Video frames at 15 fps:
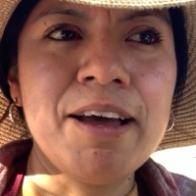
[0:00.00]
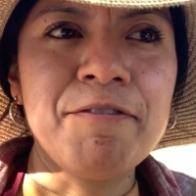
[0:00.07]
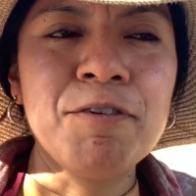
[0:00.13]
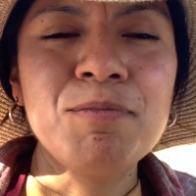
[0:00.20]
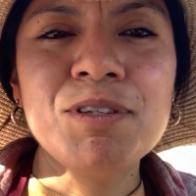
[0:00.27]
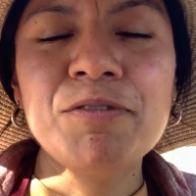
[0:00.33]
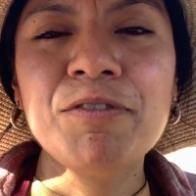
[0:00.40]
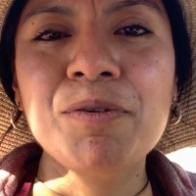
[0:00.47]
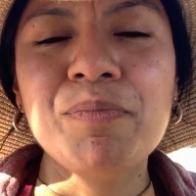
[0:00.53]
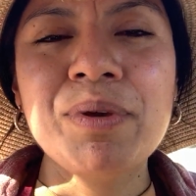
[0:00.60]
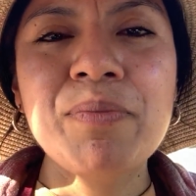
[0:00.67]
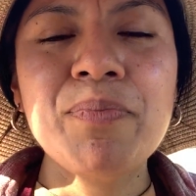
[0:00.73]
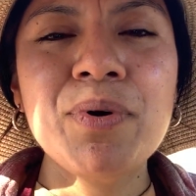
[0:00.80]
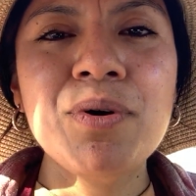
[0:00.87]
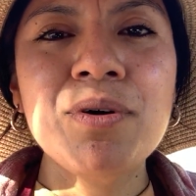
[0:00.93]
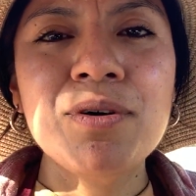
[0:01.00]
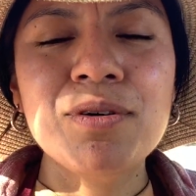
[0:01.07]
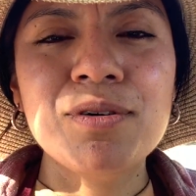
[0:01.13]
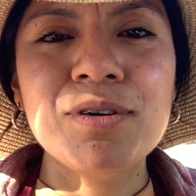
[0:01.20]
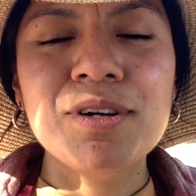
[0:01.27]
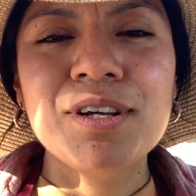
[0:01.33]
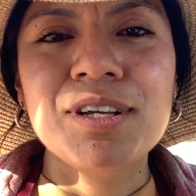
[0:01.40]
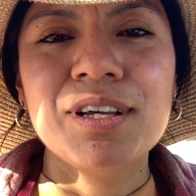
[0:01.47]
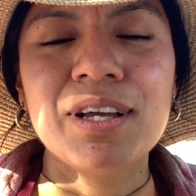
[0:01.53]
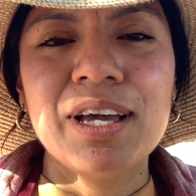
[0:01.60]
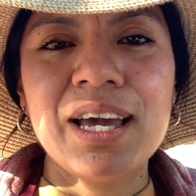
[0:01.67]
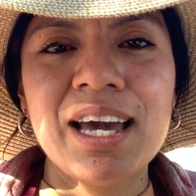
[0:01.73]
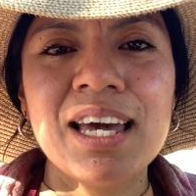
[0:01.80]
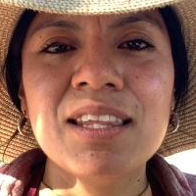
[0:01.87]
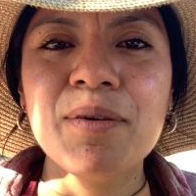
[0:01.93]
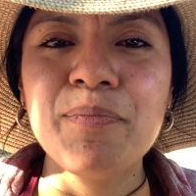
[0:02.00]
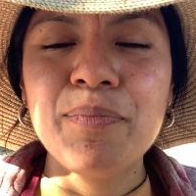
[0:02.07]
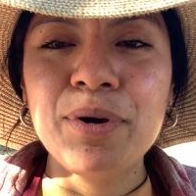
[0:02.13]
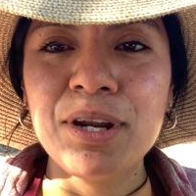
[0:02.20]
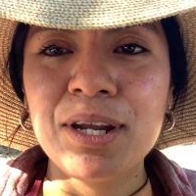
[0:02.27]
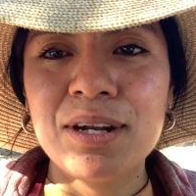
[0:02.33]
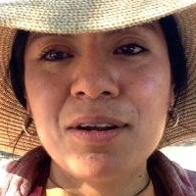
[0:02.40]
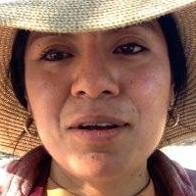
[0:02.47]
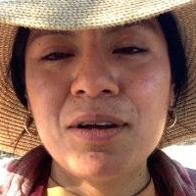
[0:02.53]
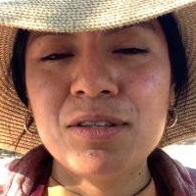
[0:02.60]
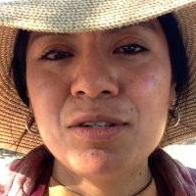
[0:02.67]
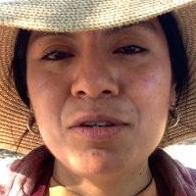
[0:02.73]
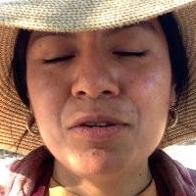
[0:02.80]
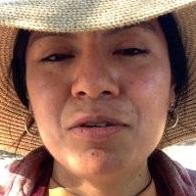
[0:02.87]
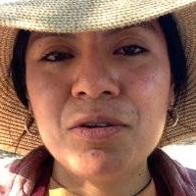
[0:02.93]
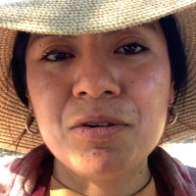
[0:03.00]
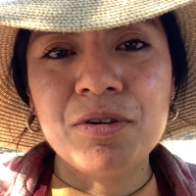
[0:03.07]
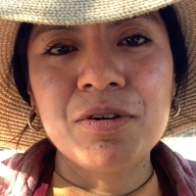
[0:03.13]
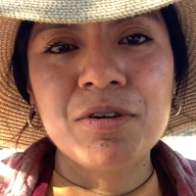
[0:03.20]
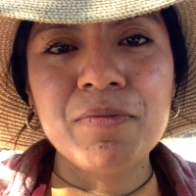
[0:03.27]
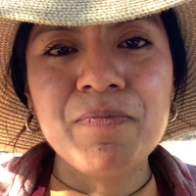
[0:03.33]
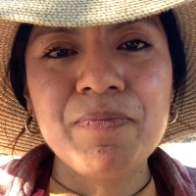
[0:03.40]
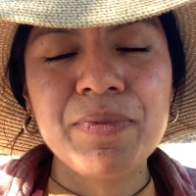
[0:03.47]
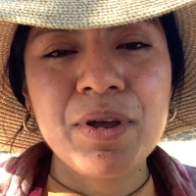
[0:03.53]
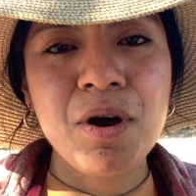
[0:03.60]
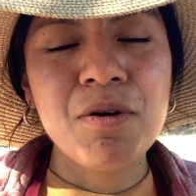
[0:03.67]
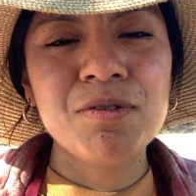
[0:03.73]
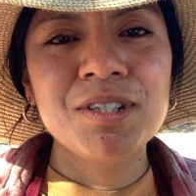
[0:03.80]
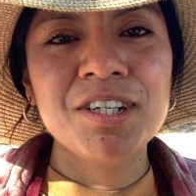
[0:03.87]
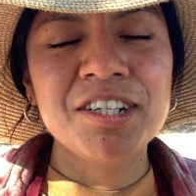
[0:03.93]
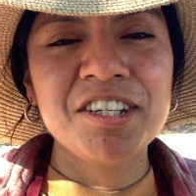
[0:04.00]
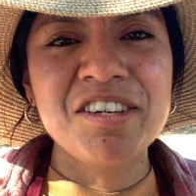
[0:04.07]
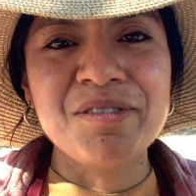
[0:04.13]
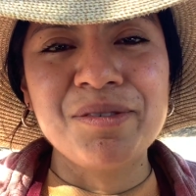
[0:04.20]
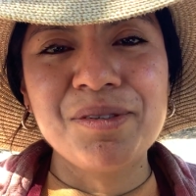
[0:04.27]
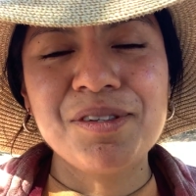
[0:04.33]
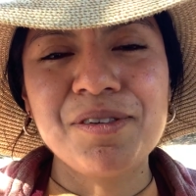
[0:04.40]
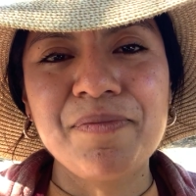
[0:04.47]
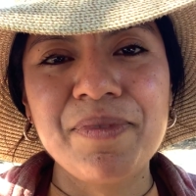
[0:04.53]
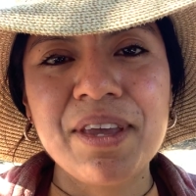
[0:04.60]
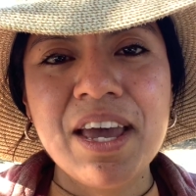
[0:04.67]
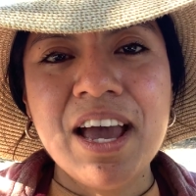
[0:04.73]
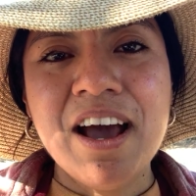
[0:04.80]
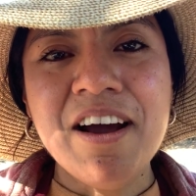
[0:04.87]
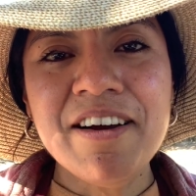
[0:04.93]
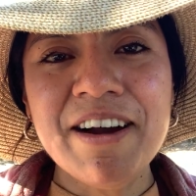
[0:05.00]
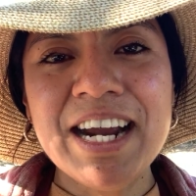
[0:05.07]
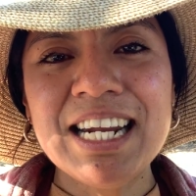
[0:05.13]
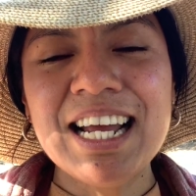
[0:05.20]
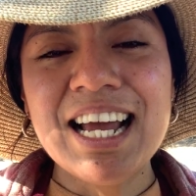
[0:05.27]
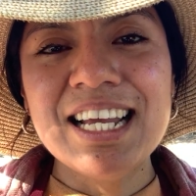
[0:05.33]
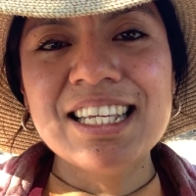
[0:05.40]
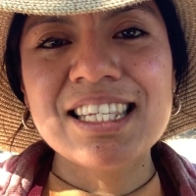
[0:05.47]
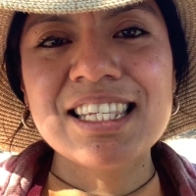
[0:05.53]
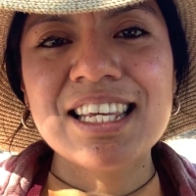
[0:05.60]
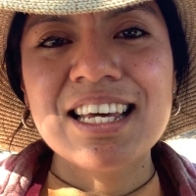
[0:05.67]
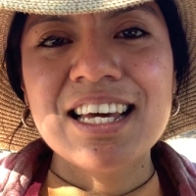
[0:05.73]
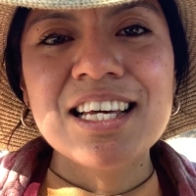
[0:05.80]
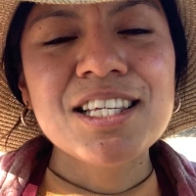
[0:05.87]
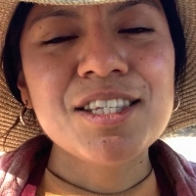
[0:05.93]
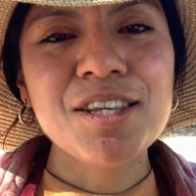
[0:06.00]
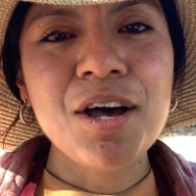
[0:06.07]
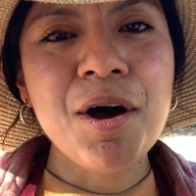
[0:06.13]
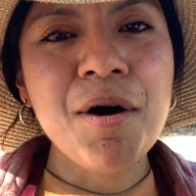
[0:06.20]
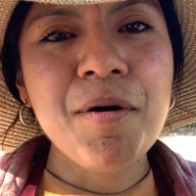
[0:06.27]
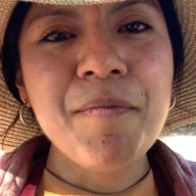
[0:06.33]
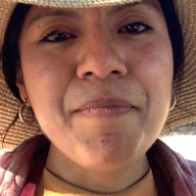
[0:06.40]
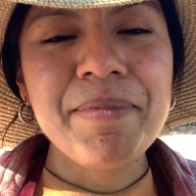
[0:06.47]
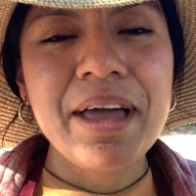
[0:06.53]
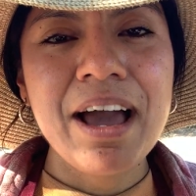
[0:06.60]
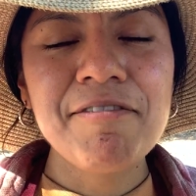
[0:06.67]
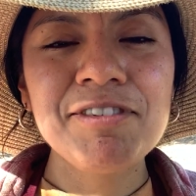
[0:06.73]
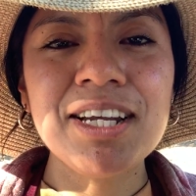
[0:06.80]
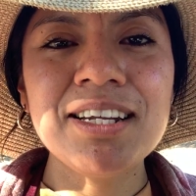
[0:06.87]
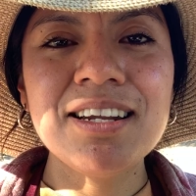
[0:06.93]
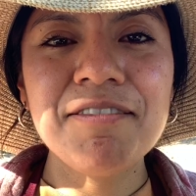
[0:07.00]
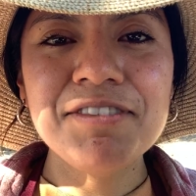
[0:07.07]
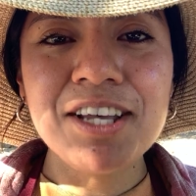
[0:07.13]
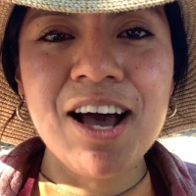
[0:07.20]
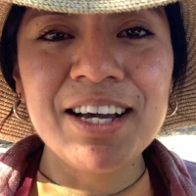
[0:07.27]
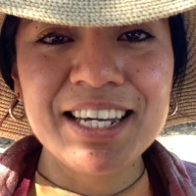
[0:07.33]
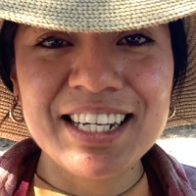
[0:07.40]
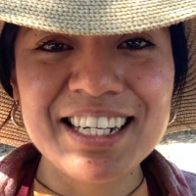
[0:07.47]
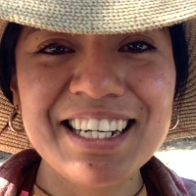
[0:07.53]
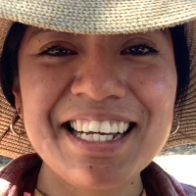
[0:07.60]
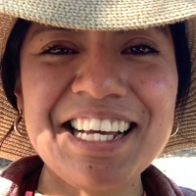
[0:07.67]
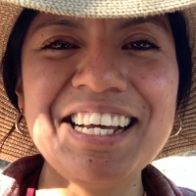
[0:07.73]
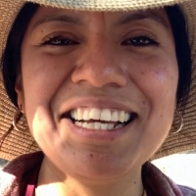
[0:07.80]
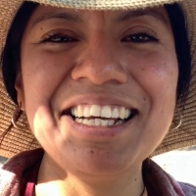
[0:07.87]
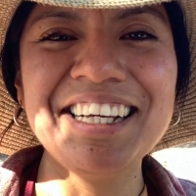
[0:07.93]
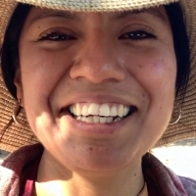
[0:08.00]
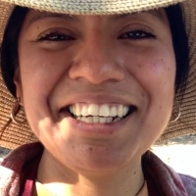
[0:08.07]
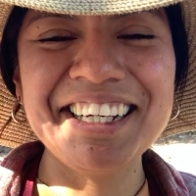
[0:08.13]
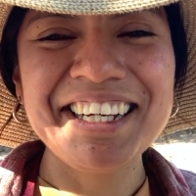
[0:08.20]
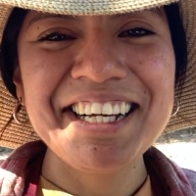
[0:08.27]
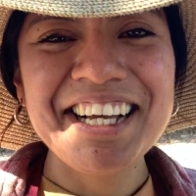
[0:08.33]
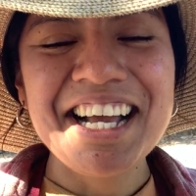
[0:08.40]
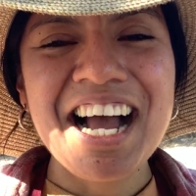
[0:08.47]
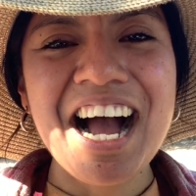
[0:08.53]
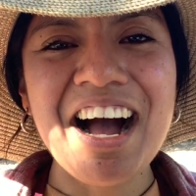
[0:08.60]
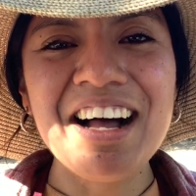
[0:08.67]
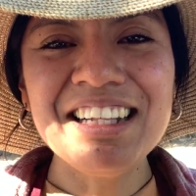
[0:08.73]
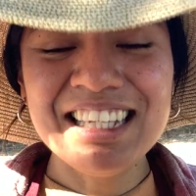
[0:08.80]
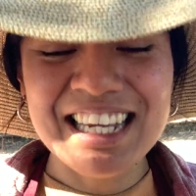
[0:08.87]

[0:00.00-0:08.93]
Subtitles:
from different people, and then put it to your own good use. Alrighty guys, so I've done enough talking. I'll